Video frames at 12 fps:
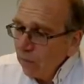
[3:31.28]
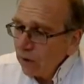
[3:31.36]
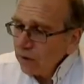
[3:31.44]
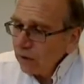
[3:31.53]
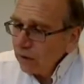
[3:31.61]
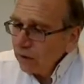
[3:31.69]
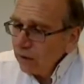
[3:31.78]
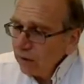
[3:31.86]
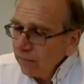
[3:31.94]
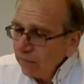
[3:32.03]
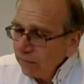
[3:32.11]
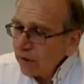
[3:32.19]
one
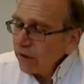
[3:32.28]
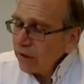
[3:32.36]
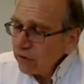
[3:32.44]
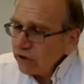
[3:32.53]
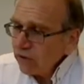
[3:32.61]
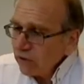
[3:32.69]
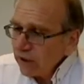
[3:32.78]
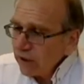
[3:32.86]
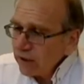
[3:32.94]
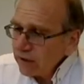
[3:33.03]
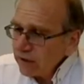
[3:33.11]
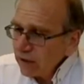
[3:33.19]
very useful
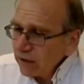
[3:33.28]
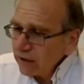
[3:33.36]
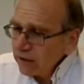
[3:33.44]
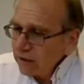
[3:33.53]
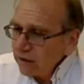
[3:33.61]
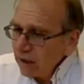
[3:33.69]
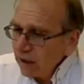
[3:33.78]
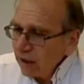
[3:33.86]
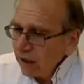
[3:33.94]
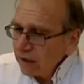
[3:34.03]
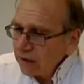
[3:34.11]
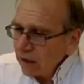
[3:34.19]
thing is
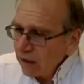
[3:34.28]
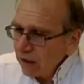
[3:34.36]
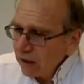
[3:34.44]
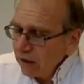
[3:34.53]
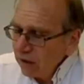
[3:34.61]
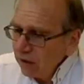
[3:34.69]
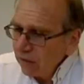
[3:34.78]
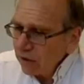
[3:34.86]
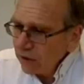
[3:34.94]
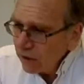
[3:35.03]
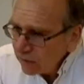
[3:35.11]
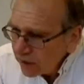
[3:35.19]
you
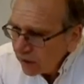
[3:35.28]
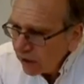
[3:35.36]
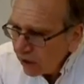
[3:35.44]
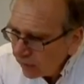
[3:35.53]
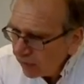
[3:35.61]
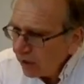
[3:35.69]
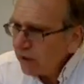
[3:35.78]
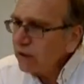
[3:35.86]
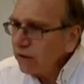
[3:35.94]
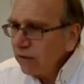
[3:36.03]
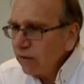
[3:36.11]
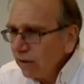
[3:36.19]
can use it globally,
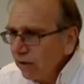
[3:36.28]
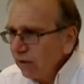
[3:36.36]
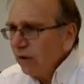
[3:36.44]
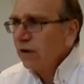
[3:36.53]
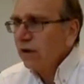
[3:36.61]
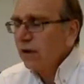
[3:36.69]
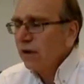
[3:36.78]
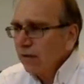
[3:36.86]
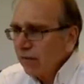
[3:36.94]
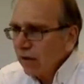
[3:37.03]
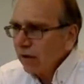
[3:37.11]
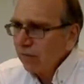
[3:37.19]
so you can look at
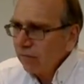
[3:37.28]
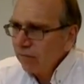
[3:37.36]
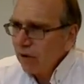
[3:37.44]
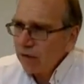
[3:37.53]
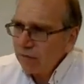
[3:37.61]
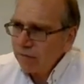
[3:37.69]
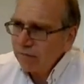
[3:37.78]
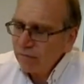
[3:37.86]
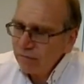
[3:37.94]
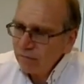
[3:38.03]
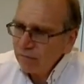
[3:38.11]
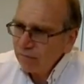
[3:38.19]
the runoff
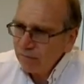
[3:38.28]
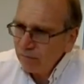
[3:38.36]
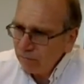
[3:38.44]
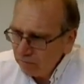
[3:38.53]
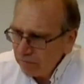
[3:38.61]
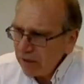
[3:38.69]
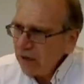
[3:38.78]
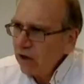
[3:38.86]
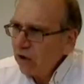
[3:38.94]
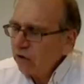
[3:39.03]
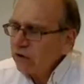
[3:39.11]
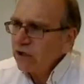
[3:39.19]
from
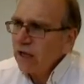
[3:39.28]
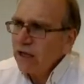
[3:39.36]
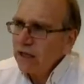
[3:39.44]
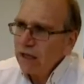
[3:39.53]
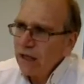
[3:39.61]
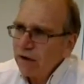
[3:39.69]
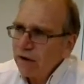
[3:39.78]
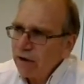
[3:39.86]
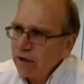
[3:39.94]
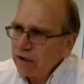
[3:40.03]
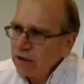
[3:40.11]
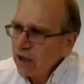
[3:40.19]
big continental
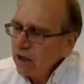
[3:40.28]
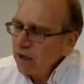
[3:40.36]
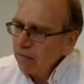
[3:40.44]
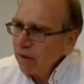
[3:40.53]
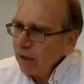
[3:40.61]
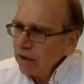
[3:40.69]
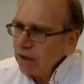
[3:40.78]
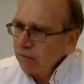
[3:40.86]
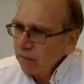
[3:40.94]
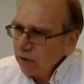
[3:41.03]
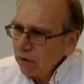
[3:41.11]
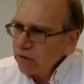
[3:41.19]
areas, but
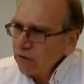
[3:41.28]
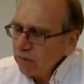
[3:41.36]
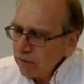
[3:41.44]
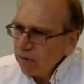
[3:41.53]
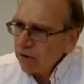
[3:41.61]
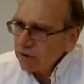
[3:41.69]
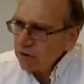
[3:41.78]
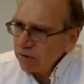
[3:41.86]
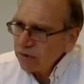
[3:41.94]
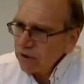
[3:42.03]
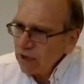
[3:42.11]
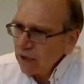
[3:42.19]
it will also be
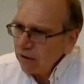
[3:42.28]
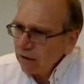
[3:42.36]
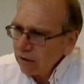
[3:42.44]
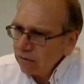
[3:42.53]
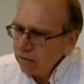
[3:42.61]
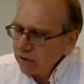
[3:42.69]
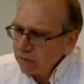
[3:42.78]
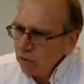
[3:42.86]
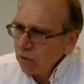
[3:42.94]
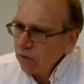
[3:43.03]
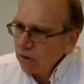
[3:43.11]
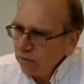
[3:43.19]
possible to download
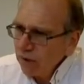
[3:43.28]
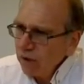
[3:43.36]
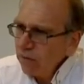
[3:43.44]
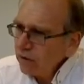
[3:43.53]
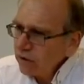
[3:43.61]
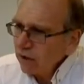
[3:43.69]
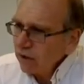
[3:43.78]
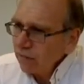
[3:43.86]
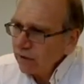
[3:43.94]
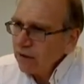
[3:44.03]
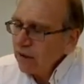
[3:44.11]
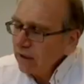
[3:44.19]
small components
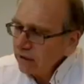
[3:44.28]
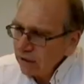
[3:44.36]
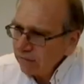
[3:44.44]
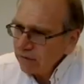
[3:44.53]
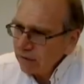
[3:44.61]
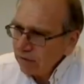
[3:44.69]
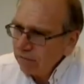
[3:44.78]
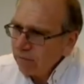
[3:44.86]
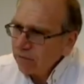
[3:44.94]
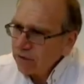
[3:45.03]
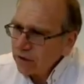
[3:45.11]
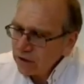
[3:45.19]
of it. If
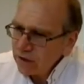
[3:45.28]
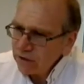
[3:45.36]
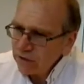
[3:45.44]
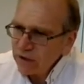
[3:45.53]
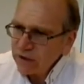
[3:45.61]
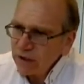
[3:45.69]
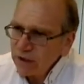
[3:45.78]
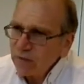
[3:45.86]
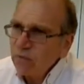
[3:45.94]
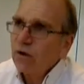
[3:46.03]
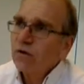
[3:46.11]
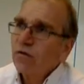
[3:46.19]
you're just interested
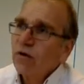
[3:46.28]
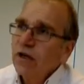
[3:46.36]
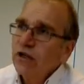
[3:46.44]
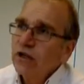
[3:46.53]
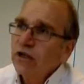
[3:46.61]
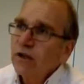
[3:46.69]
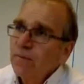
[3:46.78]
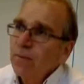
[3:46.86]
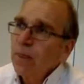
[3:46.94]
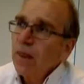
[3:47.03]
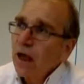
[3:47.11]
in one region